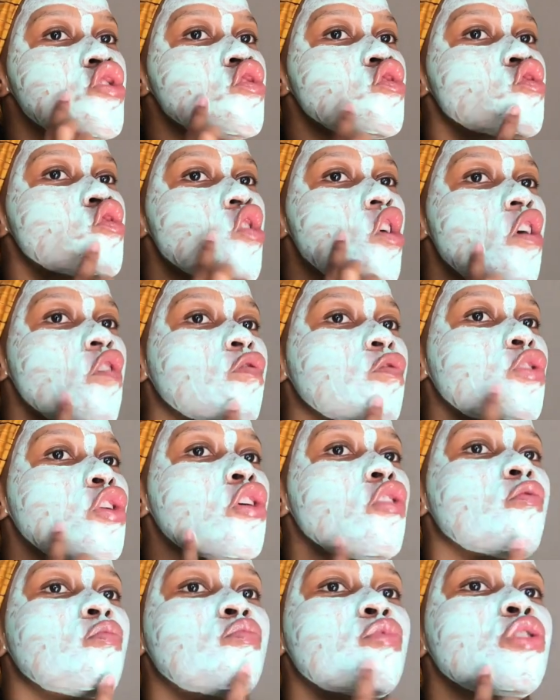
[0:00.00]

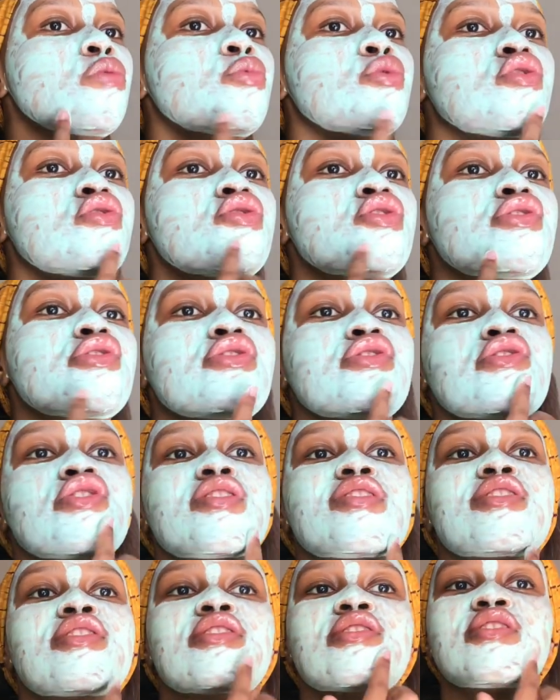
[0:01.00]
Self-love, baby.
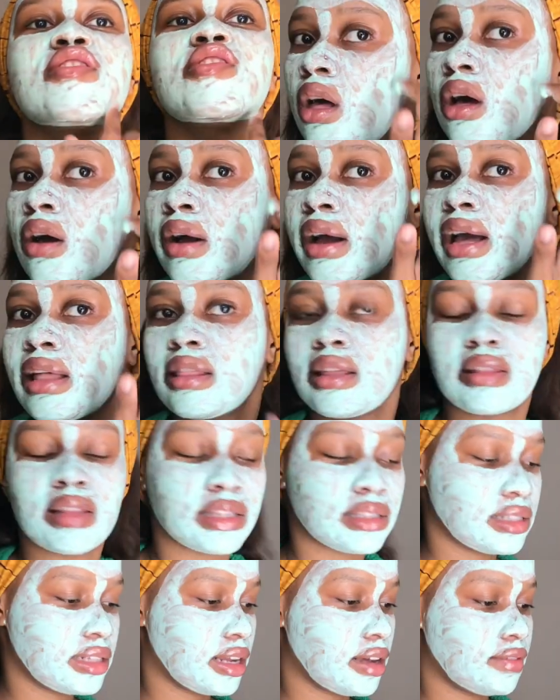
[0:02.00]
Okay, I think
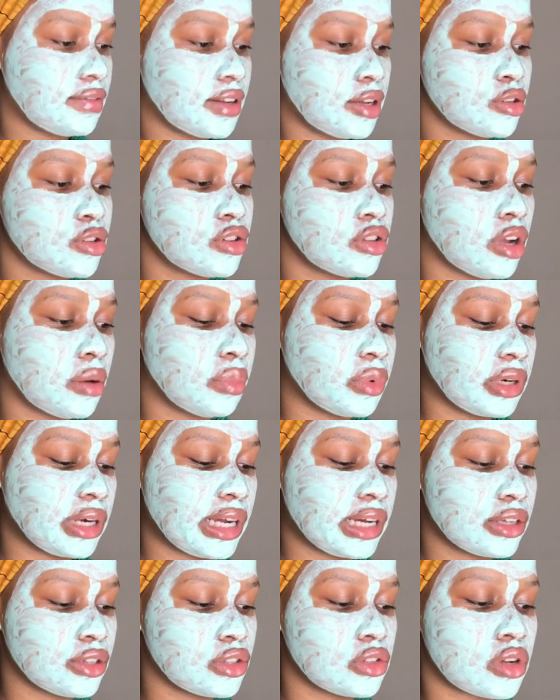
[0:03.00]
that's enough now. Stop or
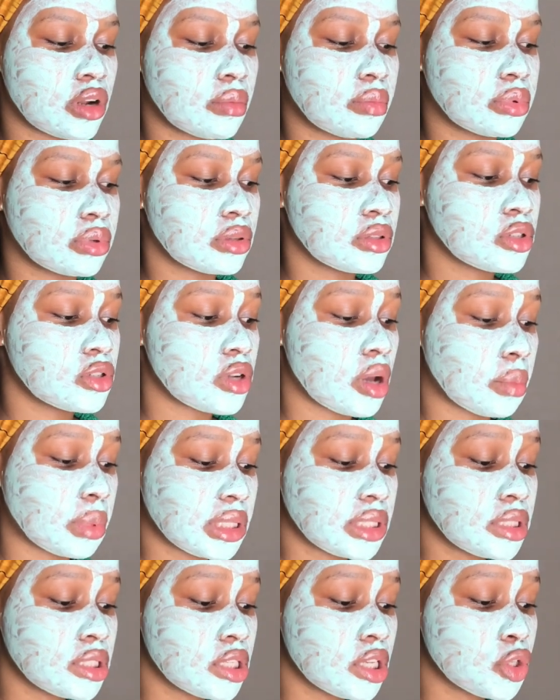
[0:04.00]
not. Stop. Stop
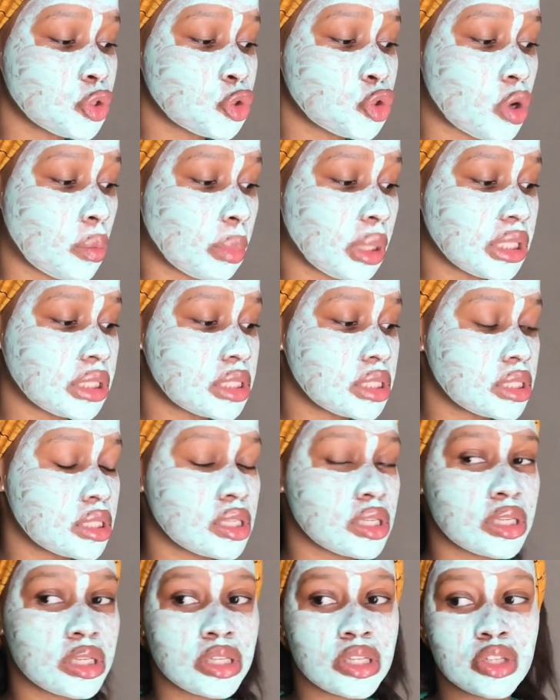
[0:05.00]
it. Stop it.
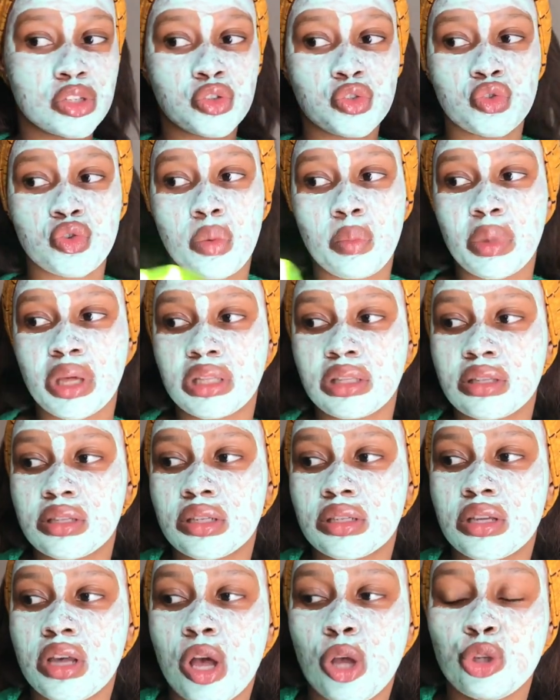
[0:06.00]
Stop
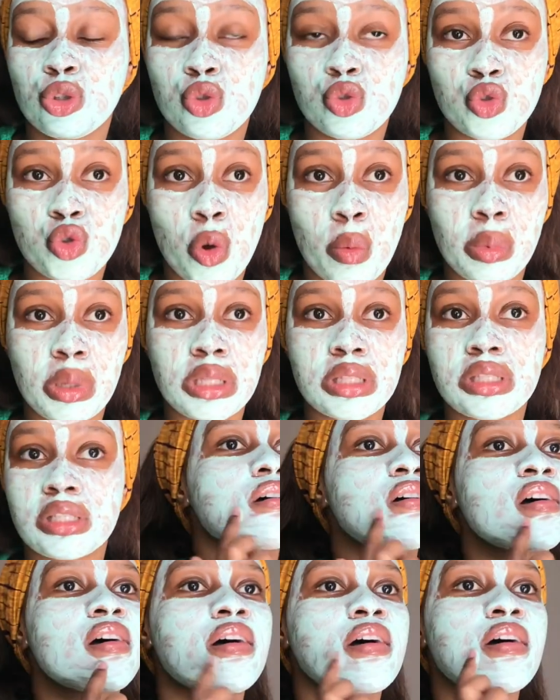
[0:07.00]
it. Stop it.
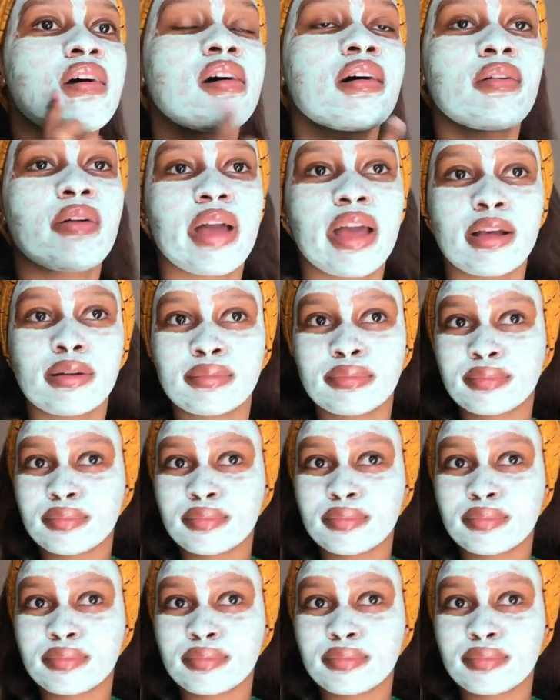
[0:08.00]
Okay.